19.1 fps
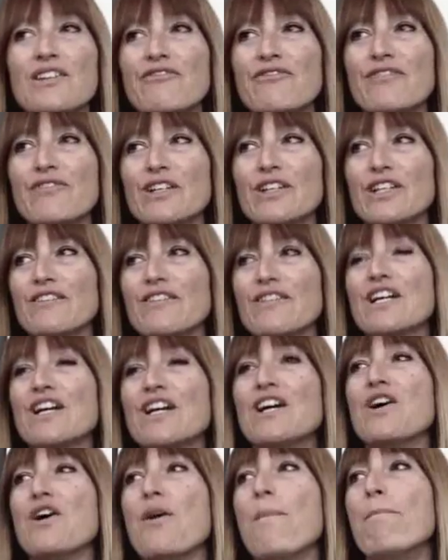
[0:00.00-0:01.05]
feeling of like
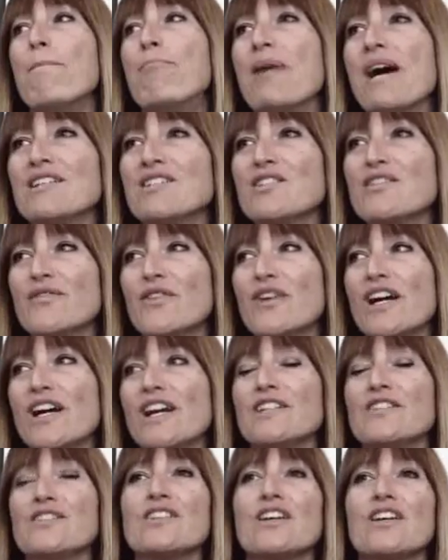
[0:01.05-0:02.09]
best
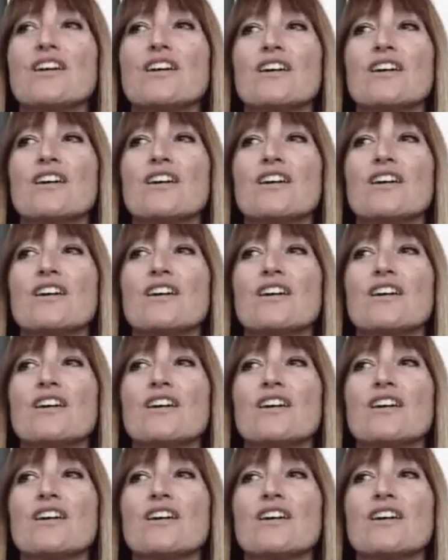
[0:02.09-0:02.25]
friends